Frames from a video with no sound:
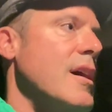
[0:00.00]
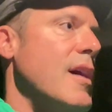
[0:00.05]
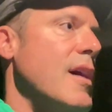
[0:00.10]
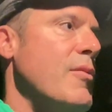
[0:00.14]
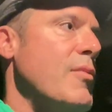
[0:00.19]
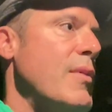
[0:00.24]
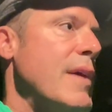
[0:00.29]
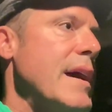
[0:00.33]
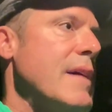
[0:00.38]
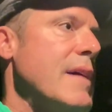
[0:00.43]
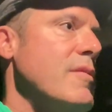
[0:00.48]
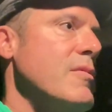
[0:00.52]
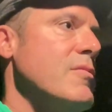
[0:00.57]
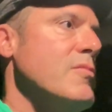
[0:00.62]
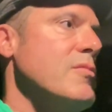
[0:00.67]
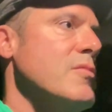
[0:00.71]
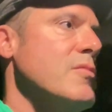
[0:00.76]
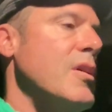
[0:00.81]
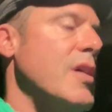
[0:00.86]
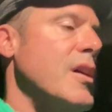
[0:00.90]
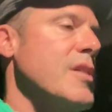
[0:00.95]
Went
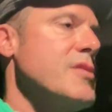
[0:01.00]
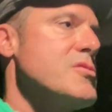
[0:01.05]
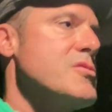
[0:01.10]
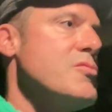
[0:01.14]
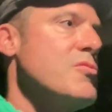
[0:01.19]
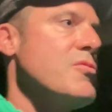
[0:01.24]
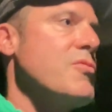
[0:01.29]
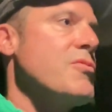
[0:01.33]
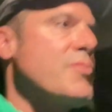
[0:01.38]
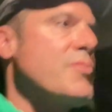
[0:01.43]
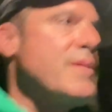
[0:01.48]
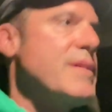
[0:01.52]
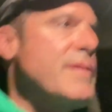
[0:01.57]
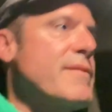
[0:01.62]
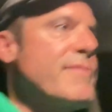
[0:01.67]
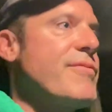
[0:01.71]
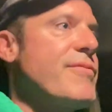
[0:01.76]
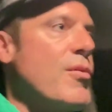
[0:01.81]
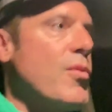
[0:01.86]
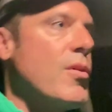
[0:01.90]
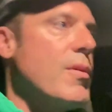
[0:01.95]
2, 3, and
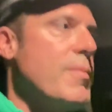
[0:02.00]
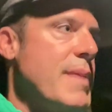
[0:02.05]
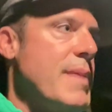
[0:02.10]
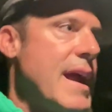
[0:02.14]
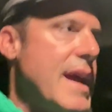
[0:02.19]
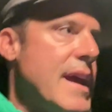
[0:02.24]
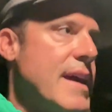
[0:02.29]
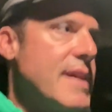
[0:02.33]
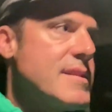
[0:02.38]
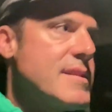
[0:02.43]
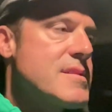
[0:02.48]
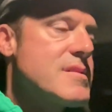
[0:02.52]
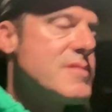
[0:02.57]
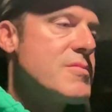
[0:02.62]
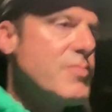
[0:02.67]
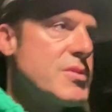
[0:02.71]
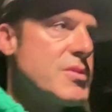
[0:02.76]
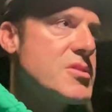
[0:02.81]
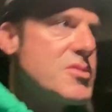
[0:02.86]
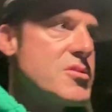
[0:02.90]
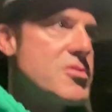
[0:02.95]
4 bands,
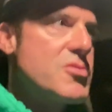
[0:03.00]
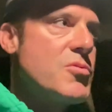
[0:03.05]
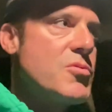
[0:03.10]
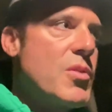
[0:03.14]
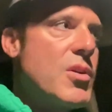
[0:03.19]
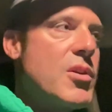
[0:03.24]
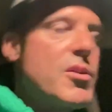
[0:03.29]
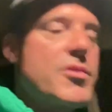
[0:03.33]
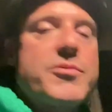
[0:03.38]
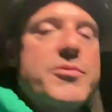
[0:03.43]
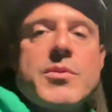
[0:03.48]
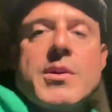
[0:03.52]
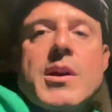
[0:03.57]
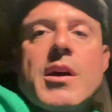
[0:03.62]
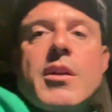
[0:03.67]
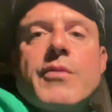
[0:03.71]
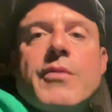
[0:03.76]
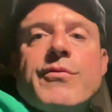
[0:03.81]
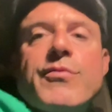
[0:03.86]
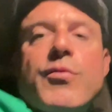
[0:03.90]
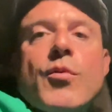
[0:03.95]
which is 200,
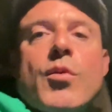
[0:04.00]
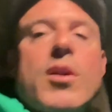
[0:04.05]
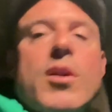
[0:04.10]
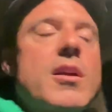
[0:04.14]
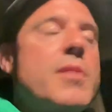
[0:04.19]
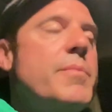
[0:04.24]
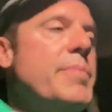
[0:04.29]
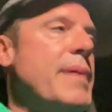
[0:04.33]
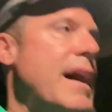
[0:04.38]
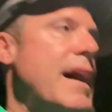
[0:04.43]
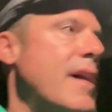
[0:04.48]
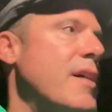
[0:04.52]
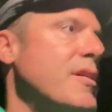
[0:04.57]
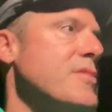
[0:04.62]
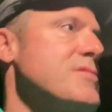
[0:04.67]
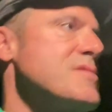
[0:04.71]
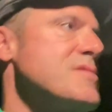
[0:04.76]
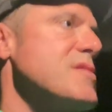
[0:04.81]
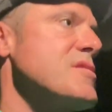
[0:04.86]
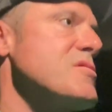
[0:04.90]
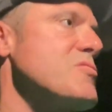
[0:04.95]
300, 400
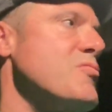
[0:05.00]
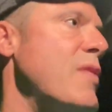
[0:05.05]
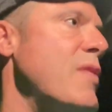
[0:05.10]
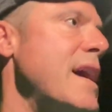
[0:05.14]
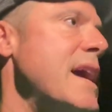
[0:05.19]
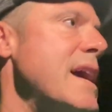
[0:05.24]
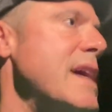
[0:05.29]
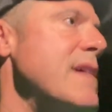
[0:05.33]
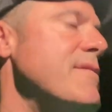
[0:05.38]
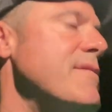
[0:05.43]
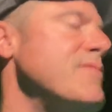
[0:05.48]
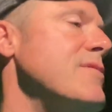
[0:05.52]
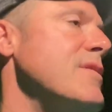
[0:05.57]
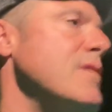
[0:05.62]
pounds this wave.